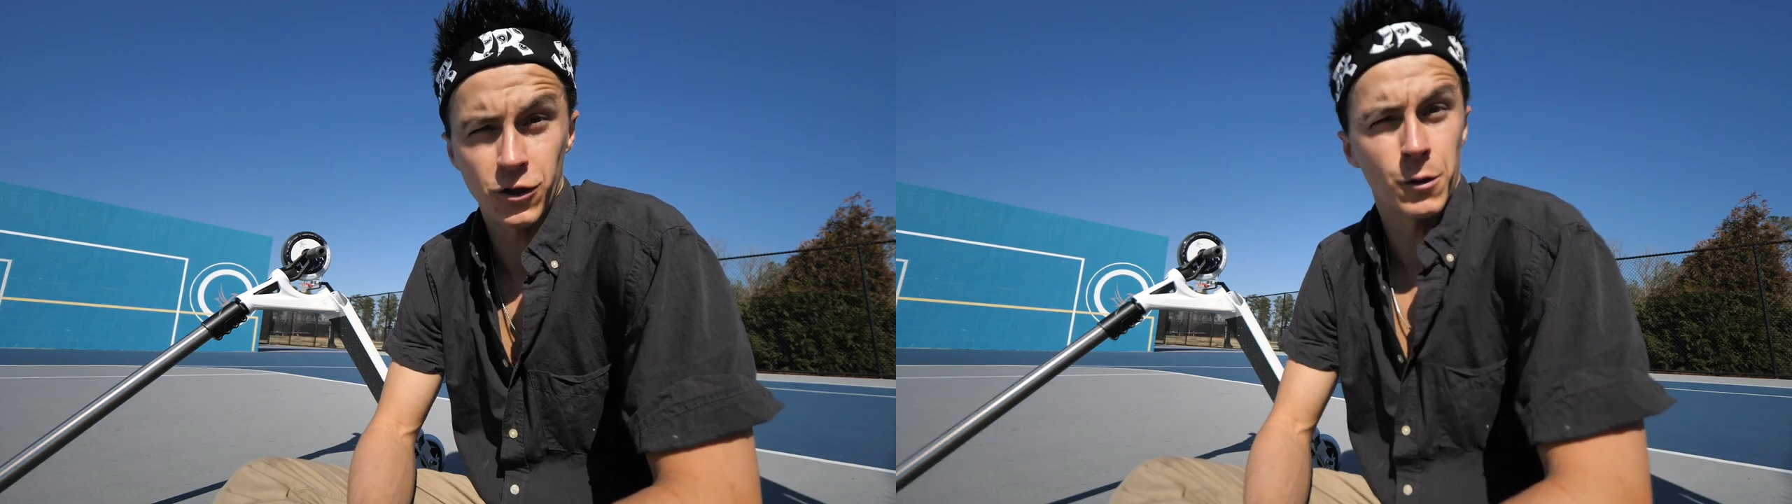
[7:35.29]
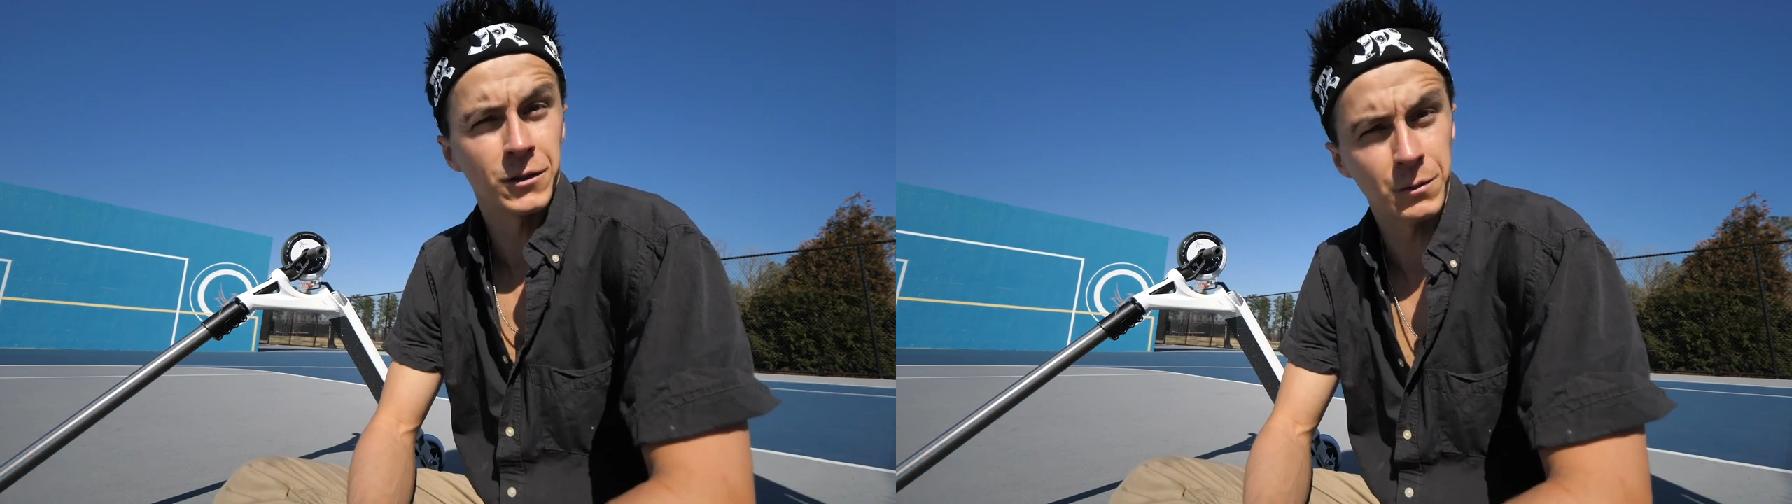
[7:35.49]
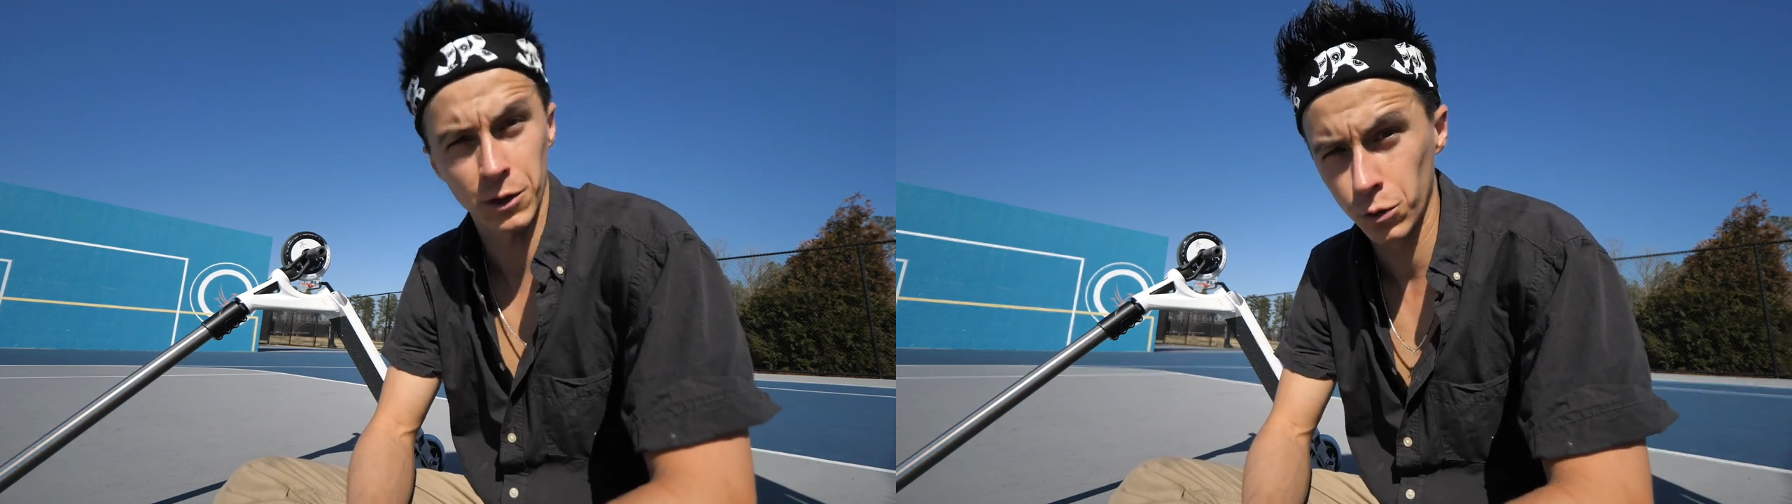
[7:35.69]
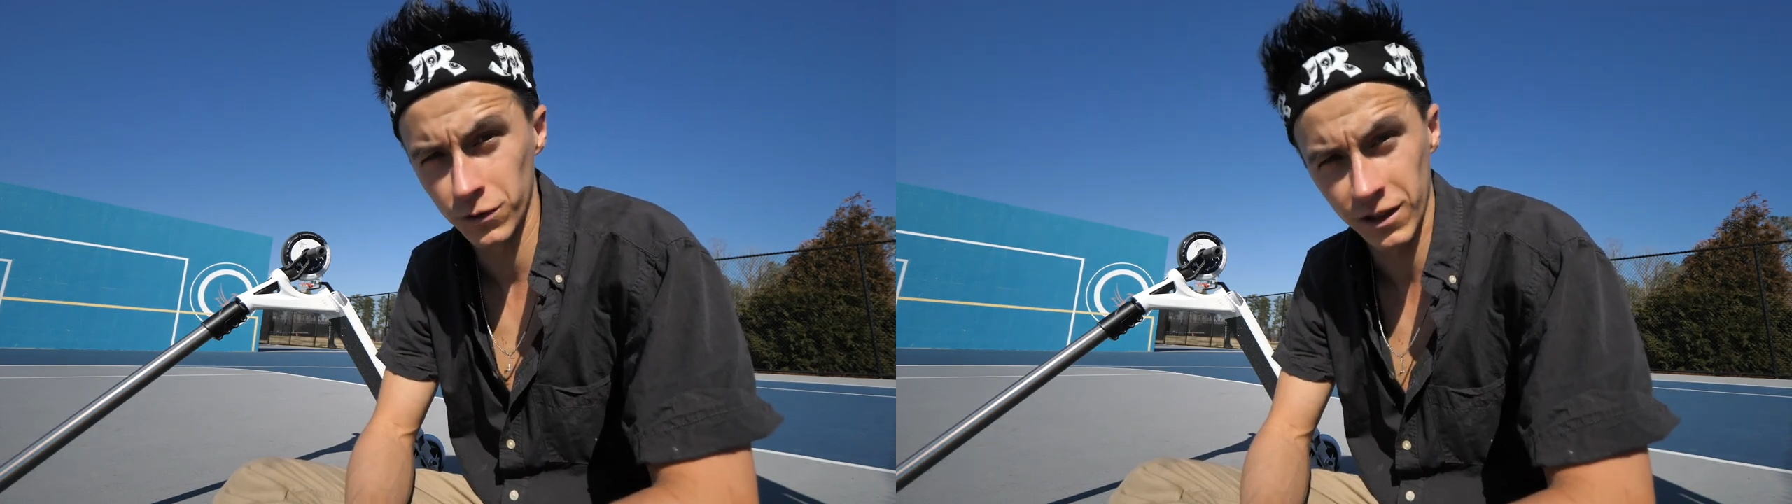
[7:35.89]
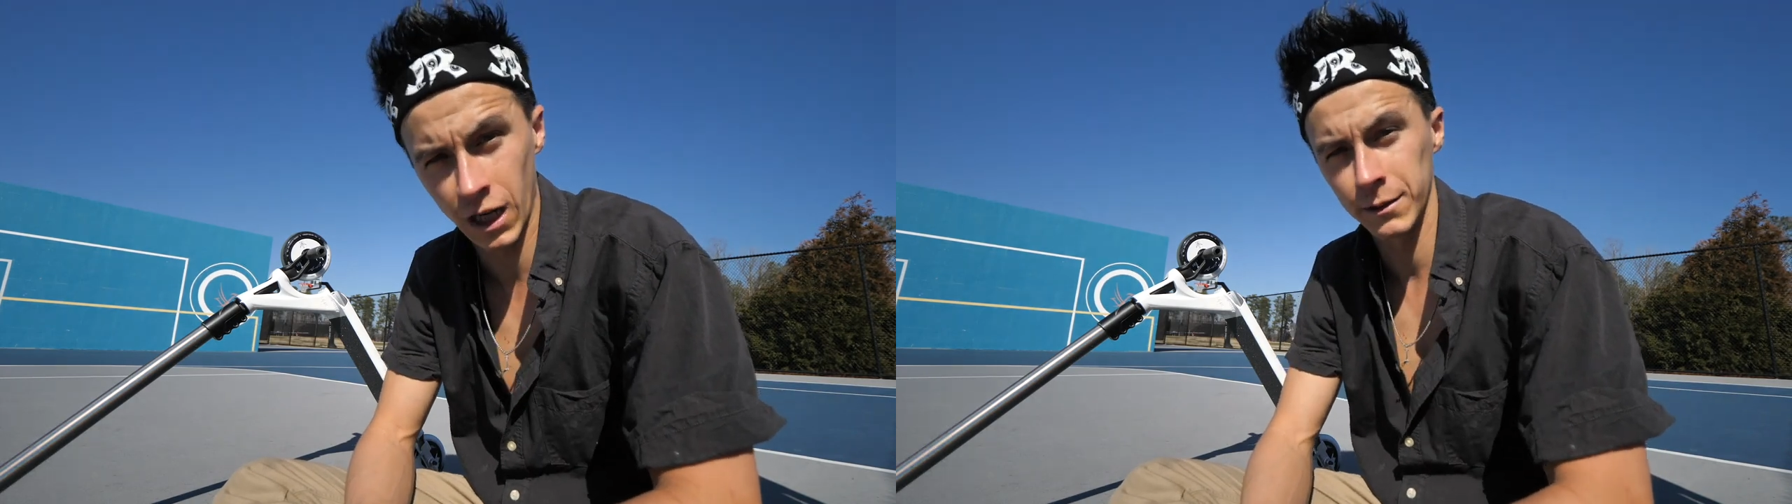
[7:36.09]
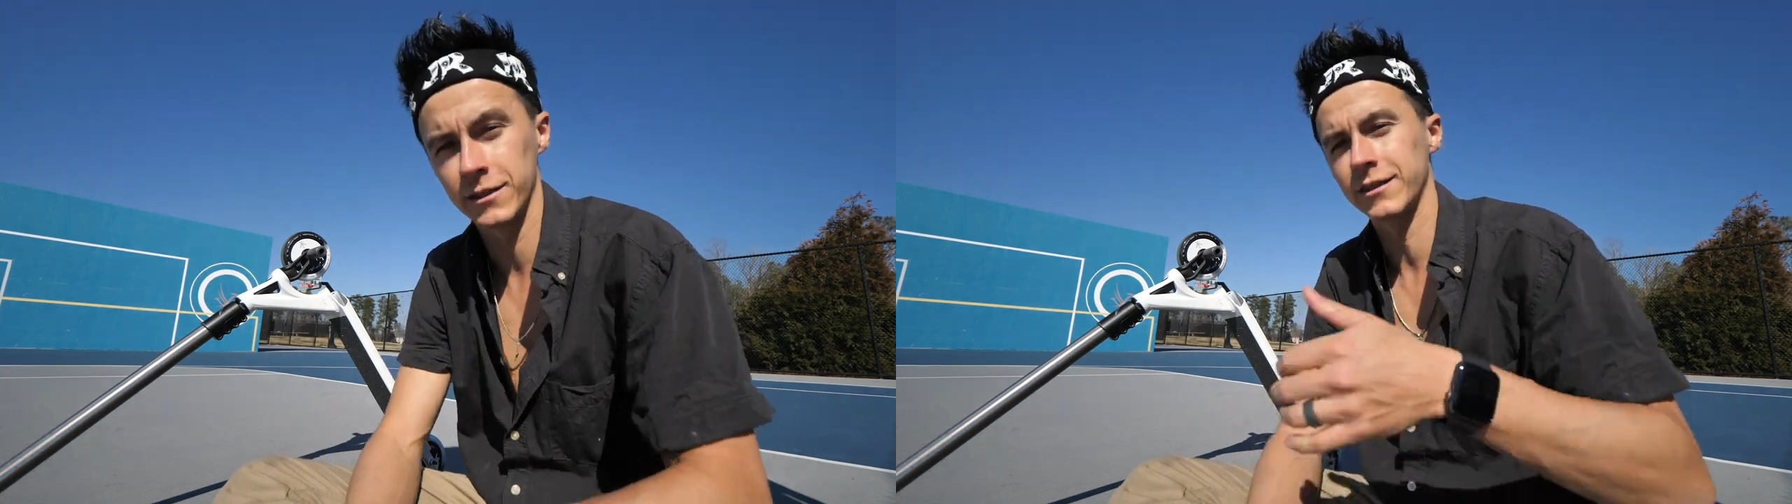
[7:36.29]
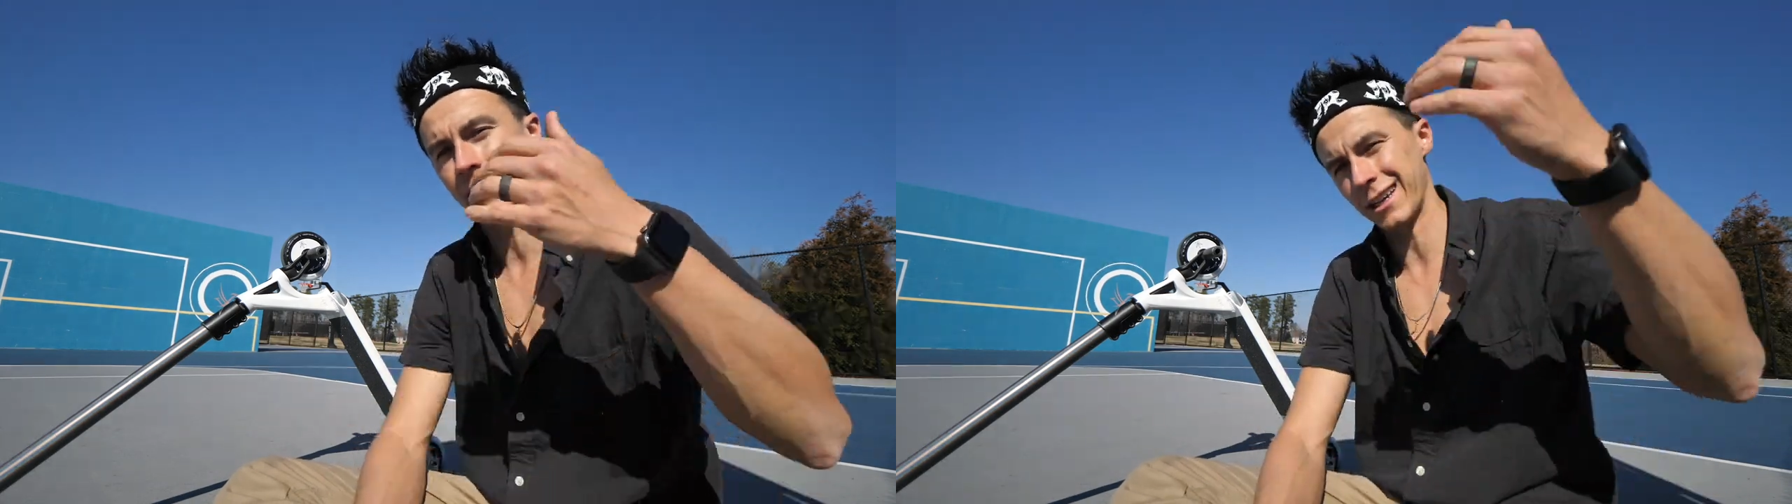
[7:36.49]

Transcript: talk about something cool in the comments.